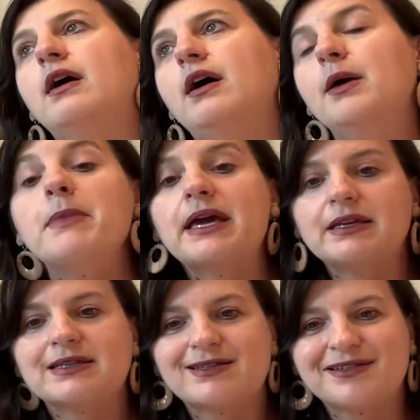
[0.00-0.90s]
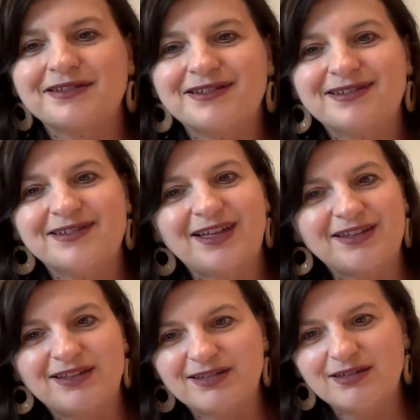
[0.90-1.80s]
amazed
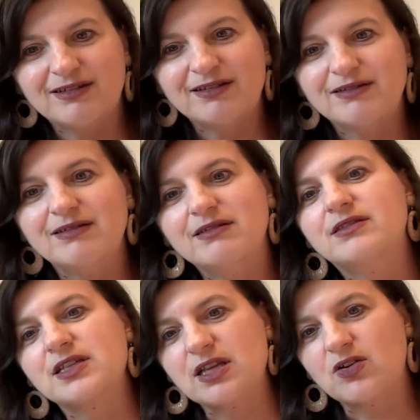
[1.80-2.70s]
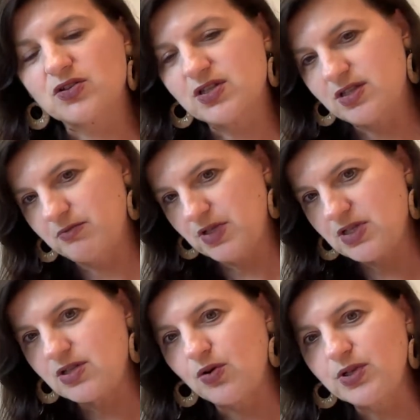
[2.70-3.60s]
that this ecosystem is
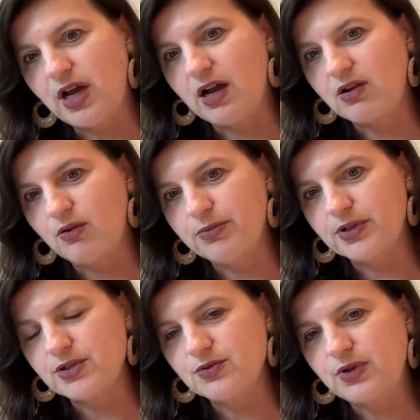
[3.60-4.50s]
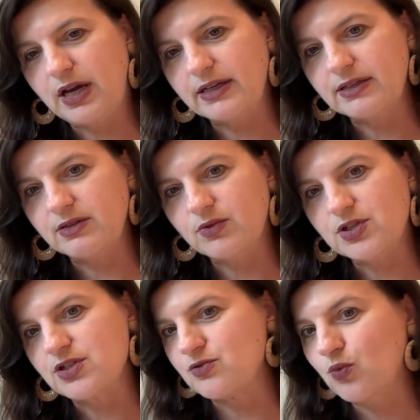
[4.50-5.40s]
so young compared to Leiden,
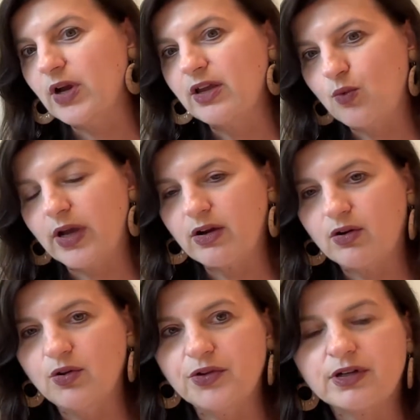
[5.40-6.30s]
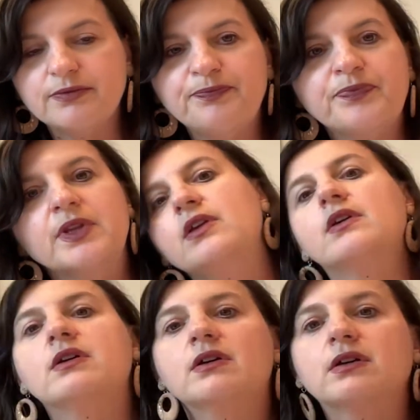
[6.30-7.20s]
which is way, way older
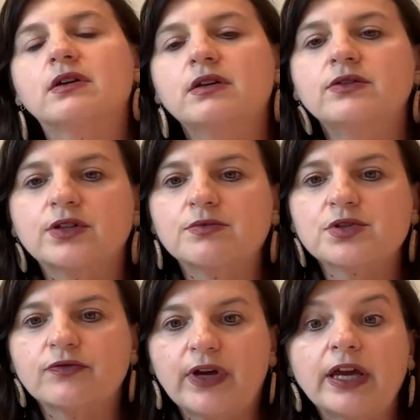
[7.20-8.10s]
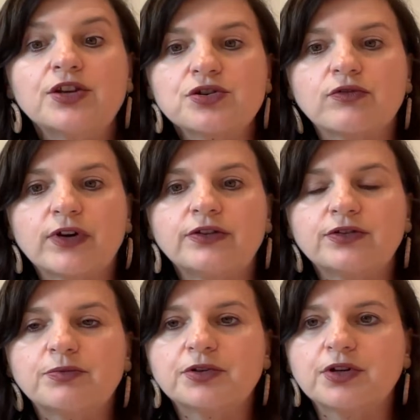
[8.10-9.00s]
in terms of age of
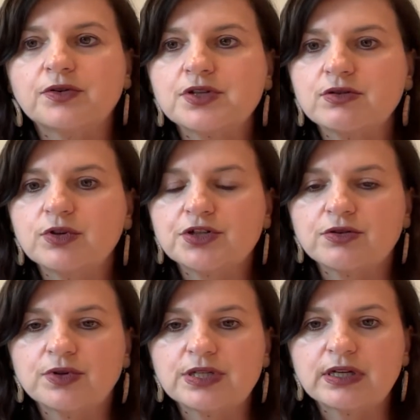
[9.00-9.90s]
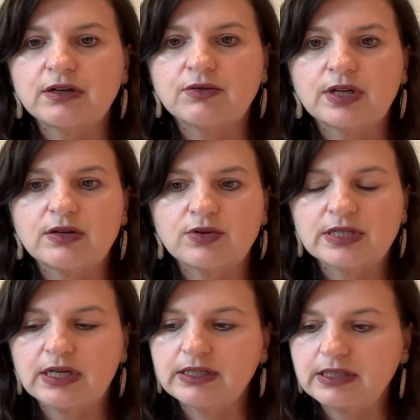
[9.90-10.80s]
entrepreneurs which are
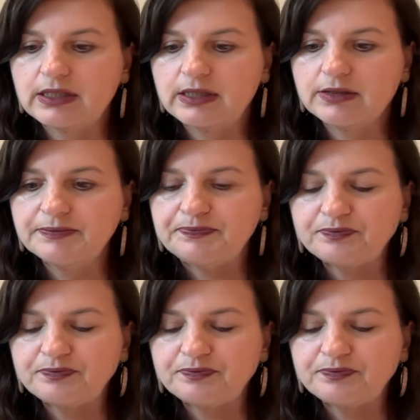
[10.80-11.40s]
residing here.